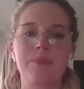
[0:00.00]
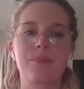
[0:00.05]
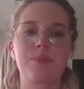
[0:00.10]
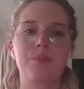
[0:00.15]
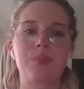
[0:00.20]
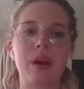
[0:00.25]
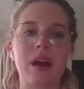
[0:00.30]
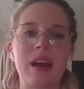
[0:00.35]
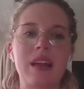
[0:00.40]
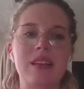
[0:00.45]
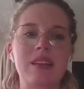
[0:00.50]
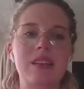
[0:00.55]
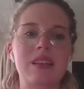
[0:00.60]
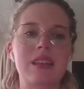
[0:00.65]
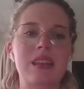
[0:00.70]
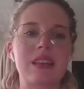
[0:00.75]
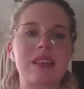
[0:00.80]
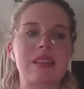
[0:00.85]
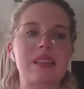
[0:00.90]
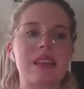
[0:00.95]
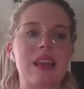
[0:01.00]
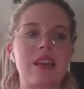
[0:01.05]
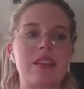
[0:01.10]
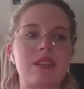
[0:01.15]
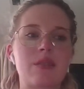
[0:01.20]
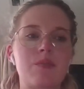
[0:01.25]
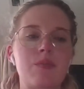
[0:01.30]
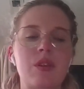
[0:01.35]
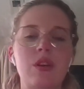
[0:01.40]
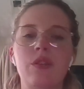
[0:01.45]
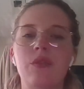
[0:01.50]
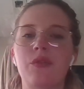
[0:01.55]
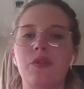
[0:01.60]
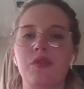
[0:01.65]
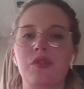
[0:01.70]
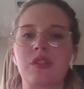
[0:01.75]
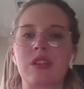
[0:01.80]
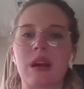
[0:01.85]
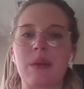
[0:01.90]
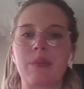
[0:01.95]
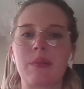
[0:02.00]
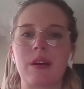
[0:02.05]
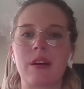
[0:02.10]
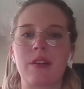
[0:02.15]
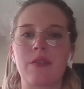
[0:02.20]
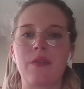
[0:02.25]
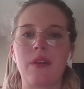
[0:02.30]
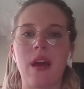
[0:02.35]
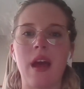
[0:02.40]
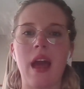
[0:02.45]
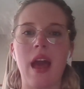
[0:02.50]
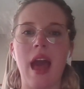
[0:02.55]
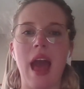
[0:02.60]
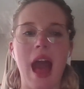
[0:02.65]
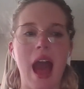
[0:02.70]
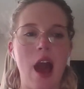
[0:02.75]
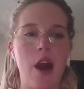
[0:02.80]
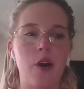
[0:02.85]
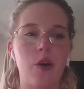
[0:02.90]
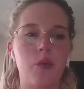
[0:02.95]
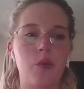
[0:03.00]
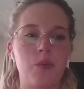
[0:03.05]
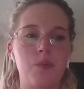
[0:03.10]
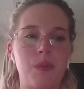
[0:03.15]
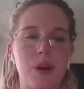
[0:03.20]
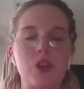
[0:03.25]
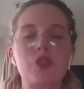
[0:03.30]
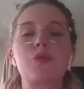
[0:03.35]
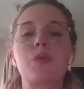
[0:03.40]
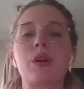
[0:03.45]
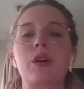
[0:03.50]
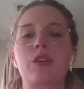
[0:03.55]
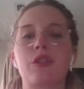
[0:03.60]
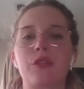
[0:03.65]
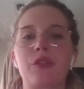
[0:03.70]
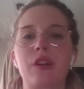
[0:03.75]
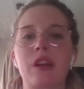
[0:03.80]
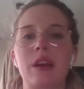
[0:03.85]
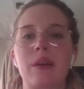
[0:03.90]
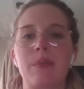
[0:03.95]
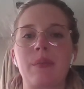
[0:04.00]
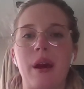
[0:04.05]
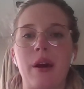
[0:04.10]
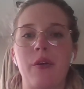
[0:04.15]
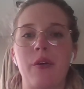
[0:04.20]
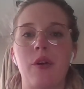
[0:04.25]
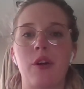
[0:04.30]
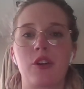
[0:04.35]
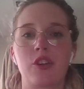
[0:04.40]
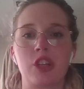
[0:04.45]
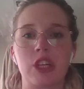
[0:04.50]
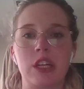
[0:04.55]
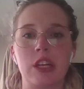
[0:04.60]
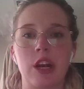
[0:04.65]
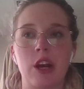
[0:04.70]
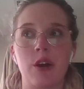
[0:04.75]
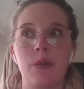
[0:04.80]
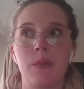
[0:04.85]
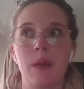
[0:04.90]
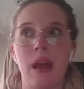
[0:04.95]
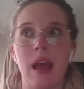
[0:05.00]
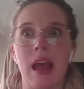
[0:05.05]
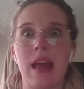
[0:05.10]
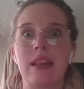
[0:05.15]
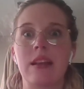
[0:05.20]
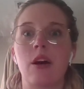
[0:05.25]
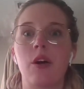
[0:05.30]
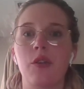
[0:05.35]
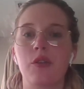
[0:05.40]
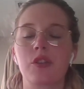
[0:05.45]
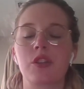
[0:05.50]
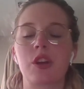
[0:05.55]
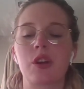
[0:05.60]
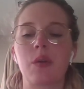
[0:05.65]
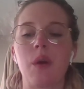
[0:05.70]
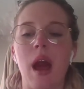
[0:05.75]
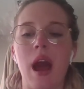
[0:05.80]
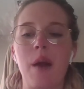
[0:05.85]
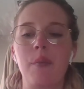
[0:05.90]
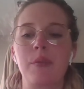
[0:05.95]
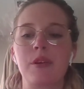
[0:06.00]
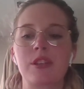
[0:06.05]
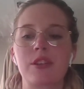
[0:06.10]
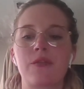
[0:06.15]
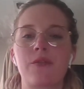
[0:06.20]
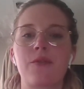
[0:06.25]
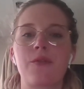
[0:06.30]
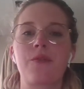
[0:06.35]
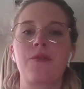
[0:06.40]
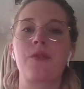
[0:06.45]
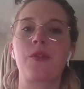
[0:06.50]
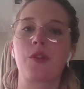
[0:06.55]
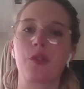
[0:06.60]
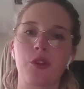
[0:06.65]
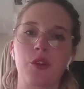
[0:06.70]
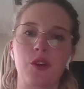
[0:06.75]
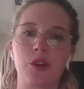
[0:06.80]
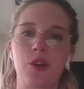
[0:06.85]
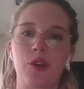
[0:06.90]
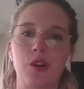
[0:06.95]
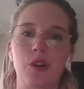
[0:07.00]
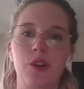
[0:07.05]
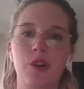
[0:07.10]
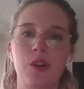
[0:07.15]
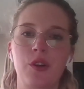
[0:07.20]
But this is a beautiful step of how much we are learning about our genome and also how much further